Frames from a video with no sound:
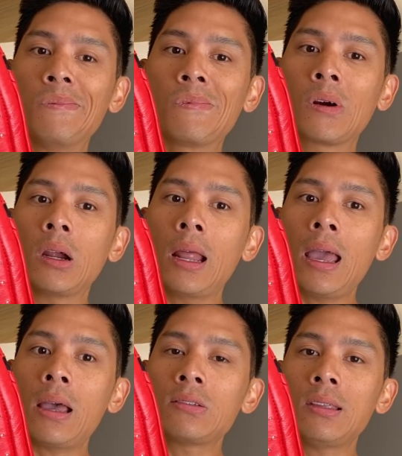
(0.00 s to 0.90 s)
where it
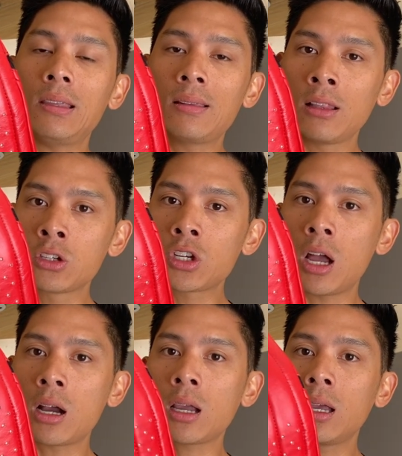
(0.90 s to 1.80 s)
has the
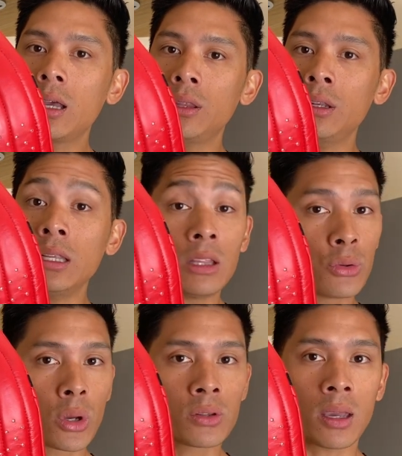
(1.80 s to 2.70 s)
IntelliShock, the
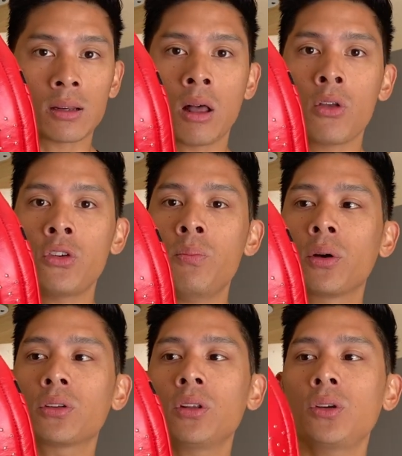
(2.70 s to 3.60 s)
D3O technology
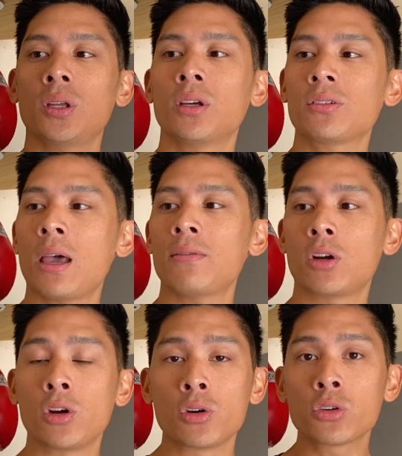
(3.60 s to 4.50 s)
built into it. It does have an
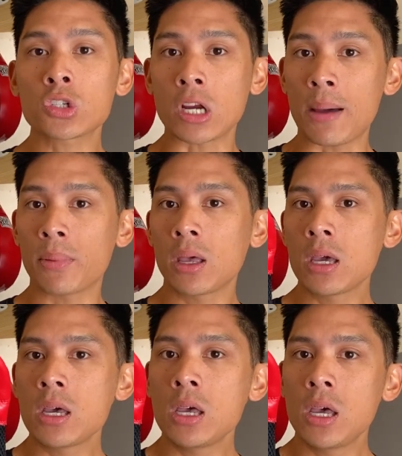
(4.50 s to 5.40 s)
Ergo strap
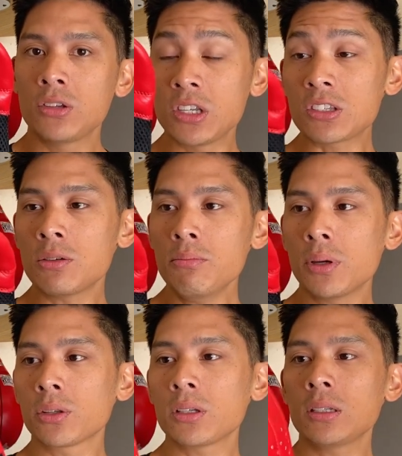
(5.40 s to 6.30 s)
system
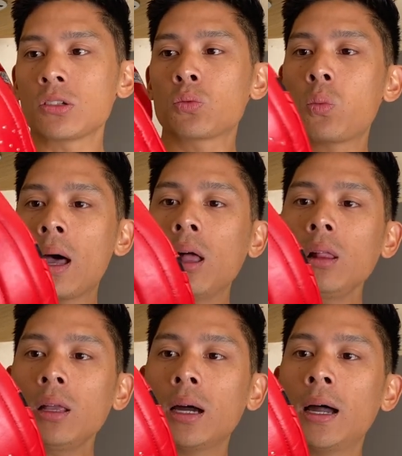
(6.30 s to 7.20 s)
built in as
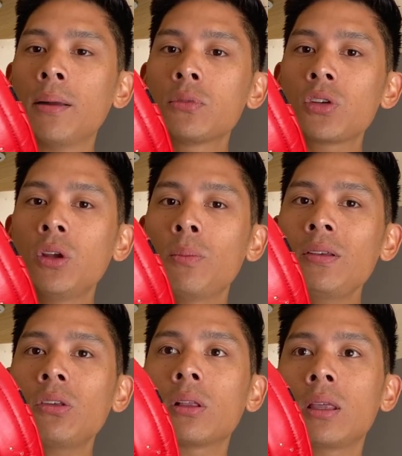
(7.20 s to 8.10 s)
well. So you're
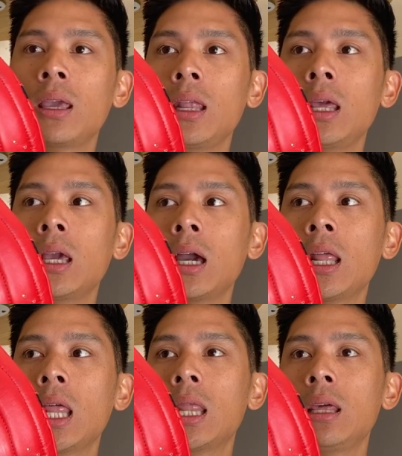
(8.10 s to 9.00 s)
basically getting
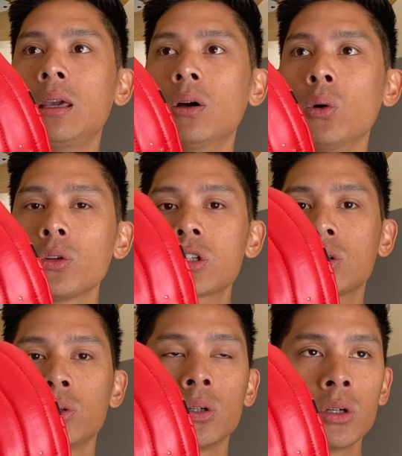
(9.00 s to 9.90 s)
kind of the old
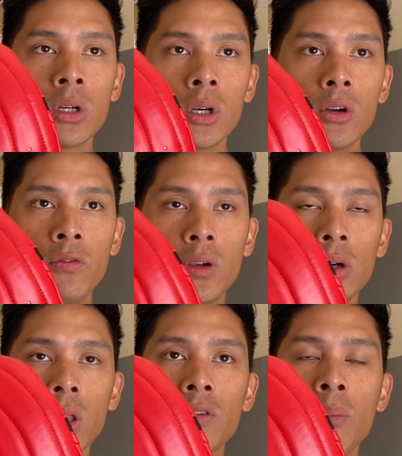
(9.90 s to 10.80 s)
school
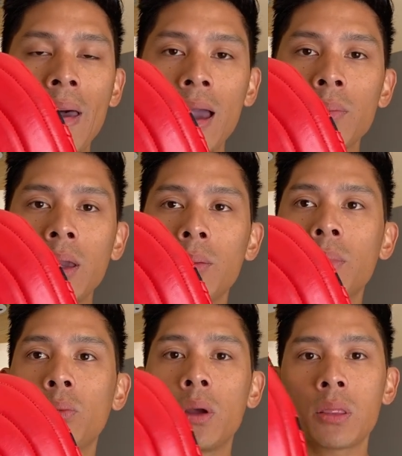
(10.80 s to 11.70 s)
feel of a bag mitt,
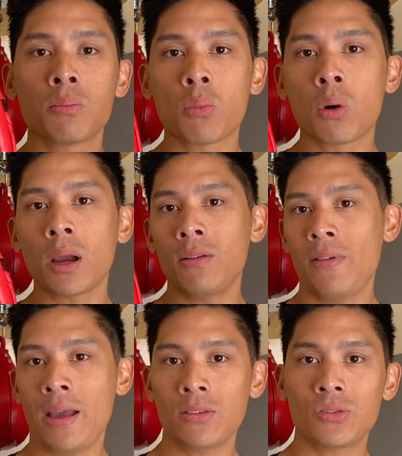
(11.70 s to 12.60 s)
but with more
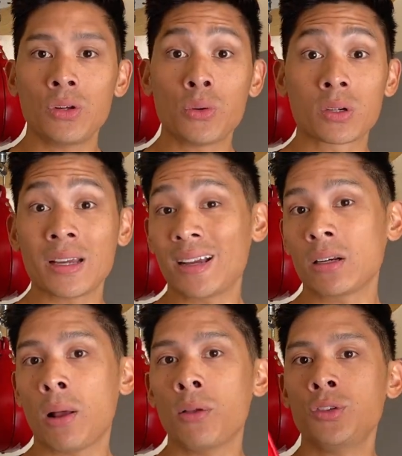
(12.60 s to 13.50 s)
advanced, newer
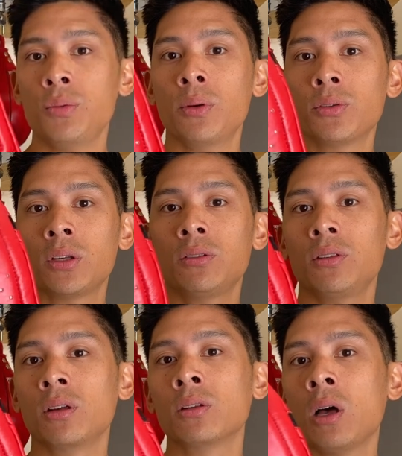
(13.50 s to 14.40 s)
technology built into
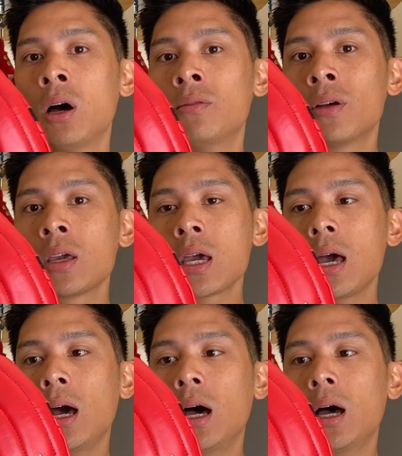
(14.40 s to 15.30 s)
the glove.
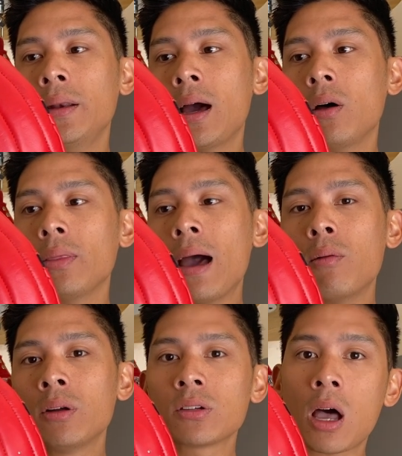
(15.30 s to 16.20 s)
Now that
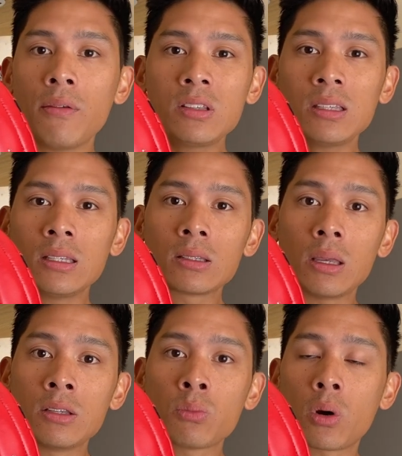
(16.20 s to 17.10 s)
one obviously
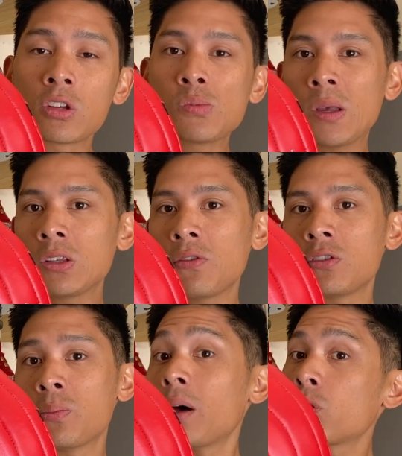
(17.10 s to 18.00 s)
is more expensive. It's
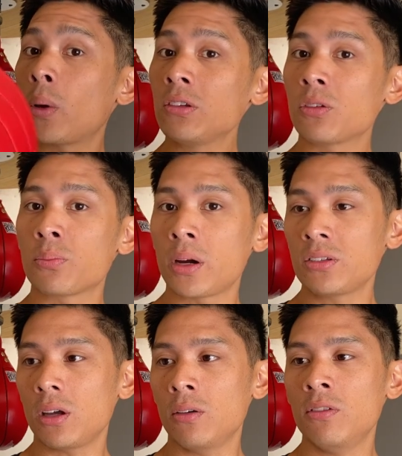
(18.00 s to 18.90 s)
about twice the price
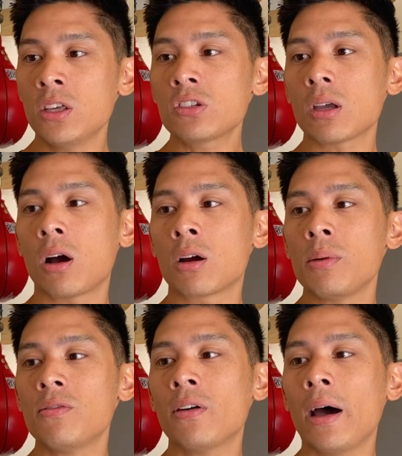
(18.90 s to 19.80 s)
of this
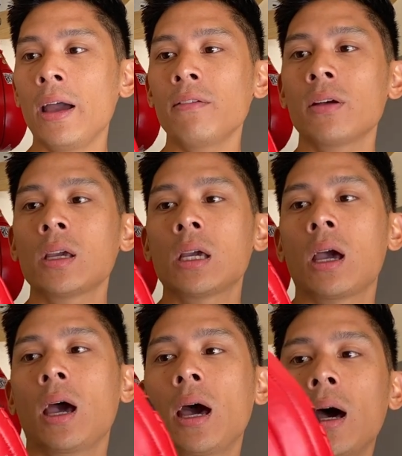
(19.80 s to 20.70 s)
RB5.
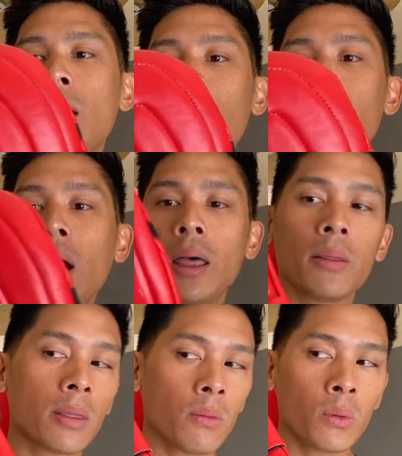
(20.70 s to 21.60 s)

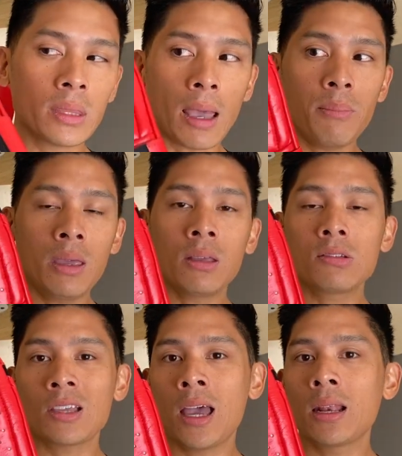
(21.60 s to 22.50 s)
But with that being
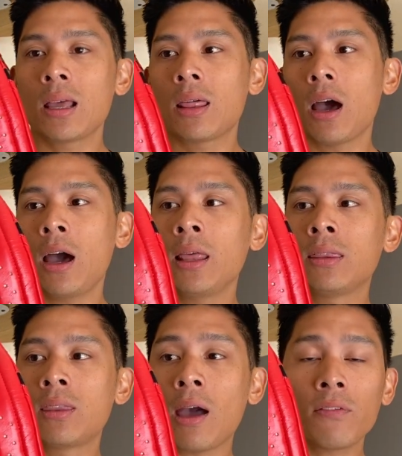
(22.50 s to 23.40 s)
said, I
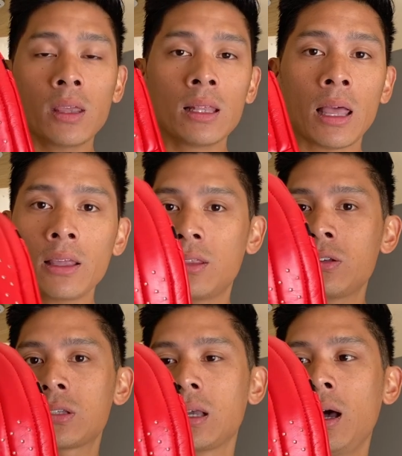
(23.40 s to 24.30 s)
definitely like
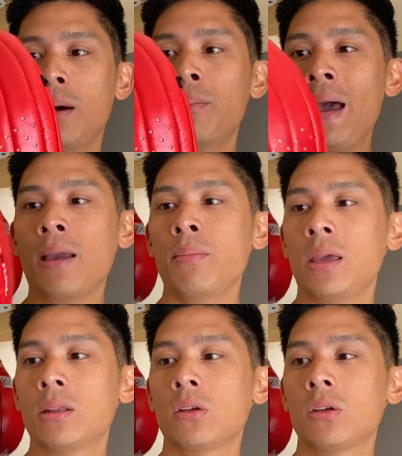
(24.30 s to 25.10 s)
this bag mitt,